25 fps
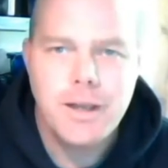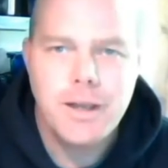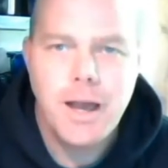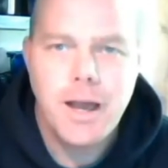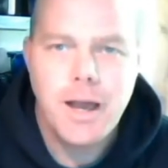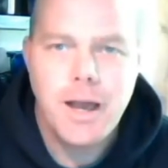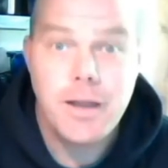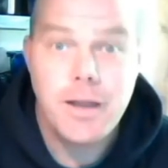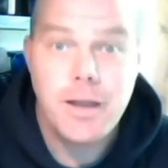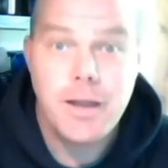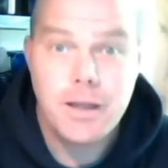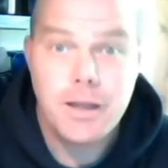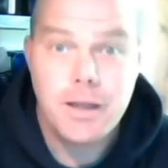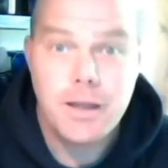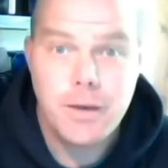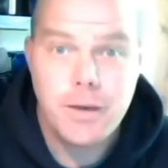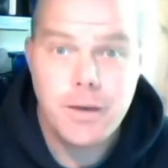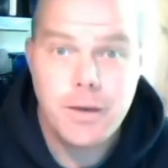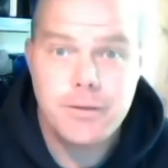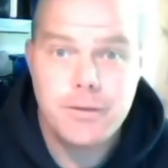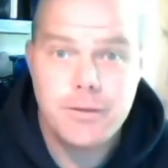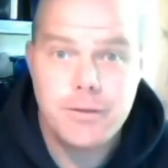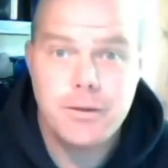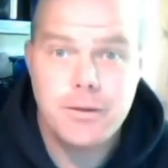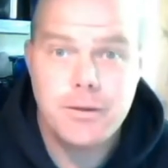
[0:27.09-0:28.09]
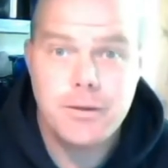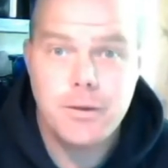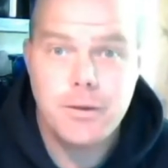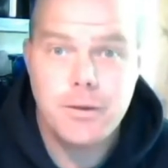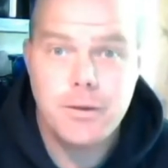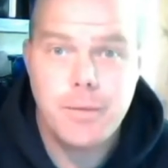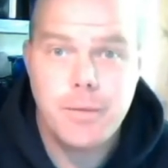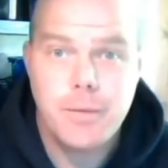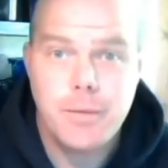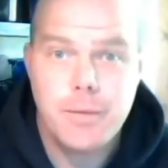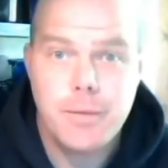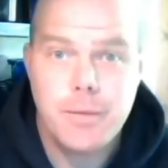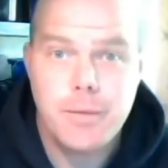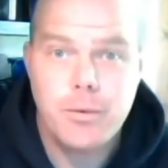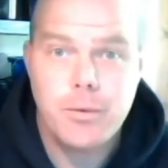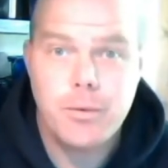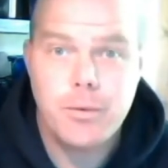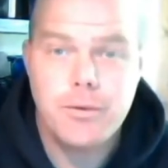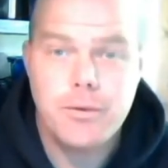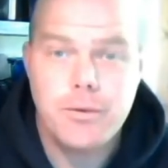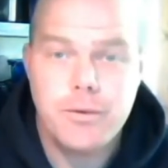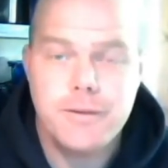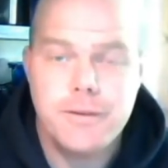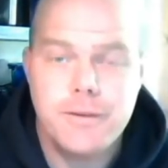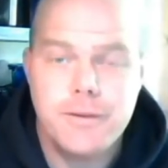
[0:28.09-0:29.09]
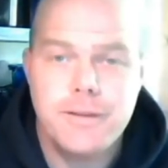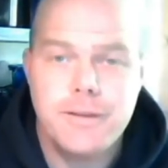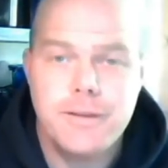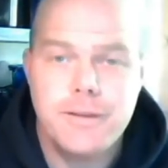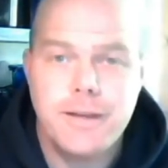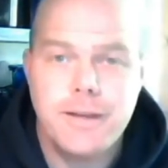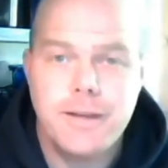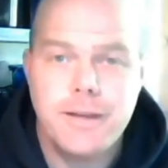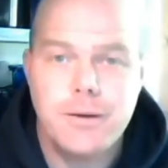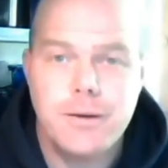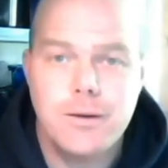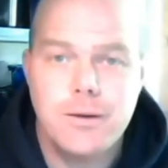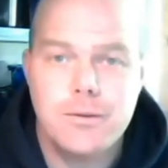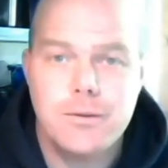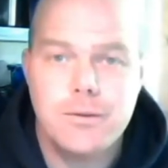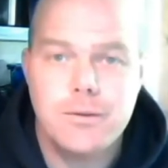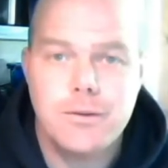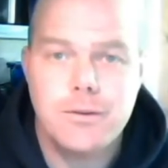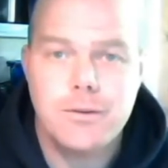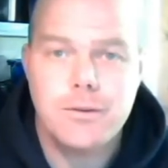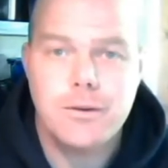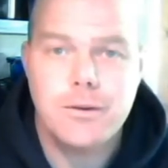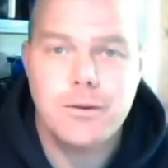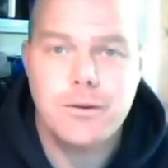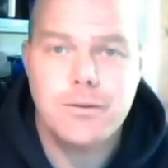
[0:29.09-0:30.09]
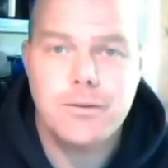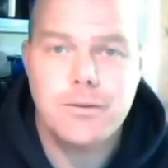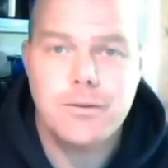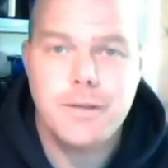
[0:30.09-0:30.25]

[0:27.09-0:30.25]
and then go into a bit more of the details of